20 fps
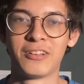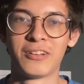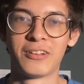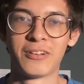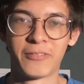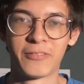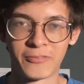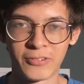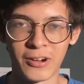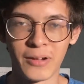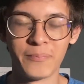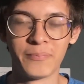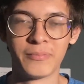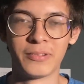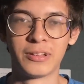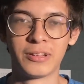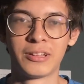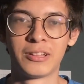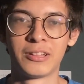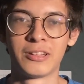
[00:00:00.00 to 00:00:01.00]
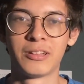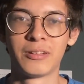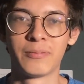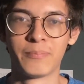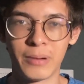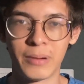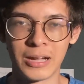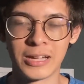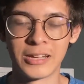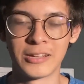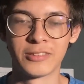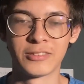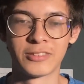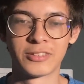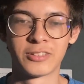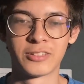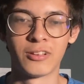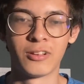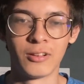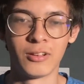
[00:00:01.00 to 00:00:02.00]
from
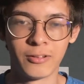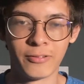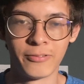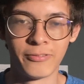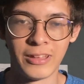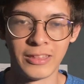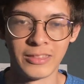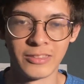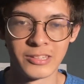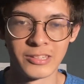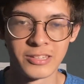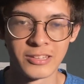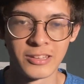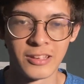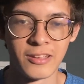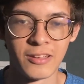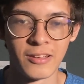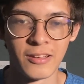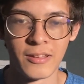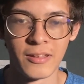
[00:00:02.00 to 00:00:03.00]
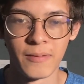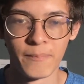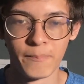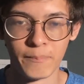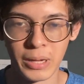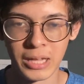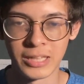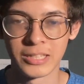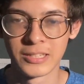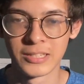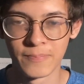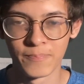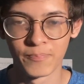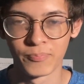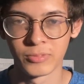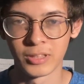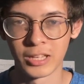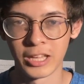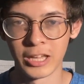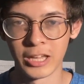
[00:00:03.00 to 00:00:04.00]
Bayern's offense. But
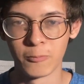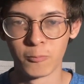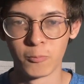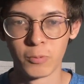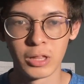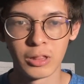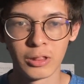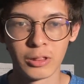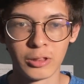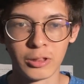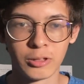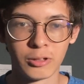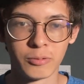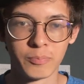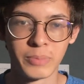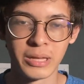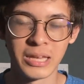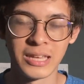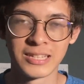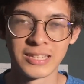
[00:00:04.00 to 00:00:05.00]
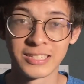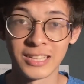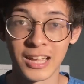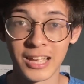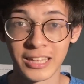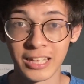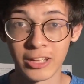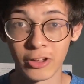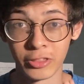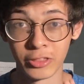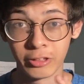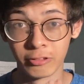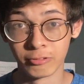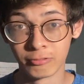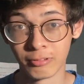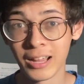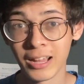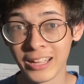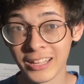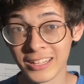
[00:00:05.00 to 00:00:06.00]
it will be Sane on the
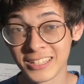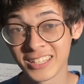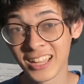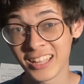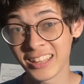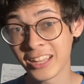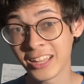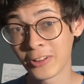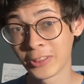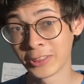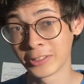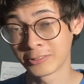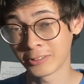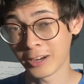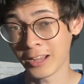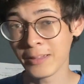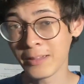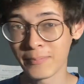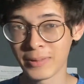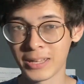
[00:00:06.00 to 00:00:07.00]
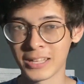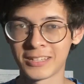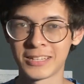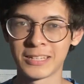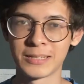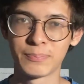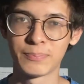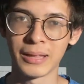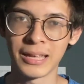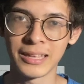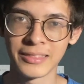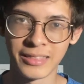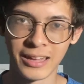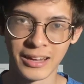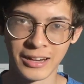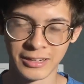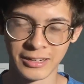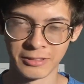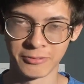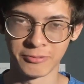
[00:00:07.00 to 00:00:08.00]
right. Sane on the right, because he's played
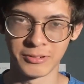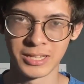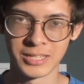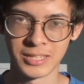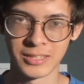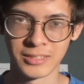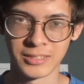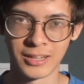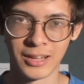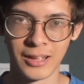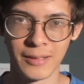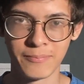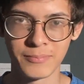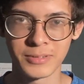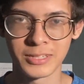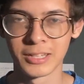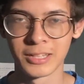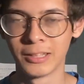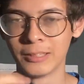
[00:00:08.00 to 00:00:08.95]
there in recent times.